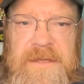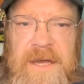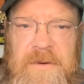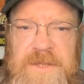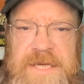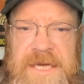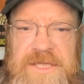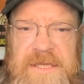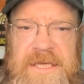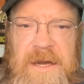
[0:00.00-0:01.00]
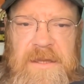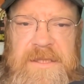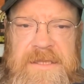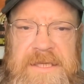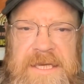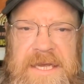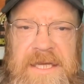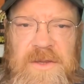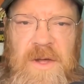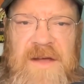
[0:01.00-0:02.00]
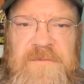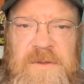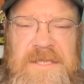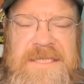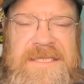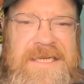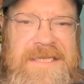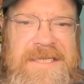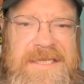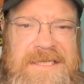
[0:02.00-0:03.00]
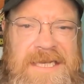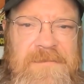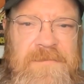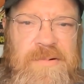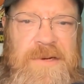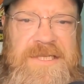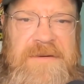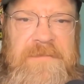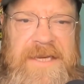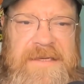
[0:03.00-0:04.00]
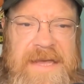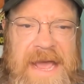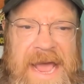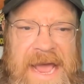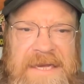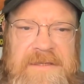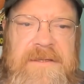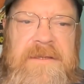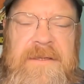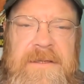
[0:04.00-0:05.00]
The Gun Owners Action League calling it the Lawful Citizens Imprisonment Act.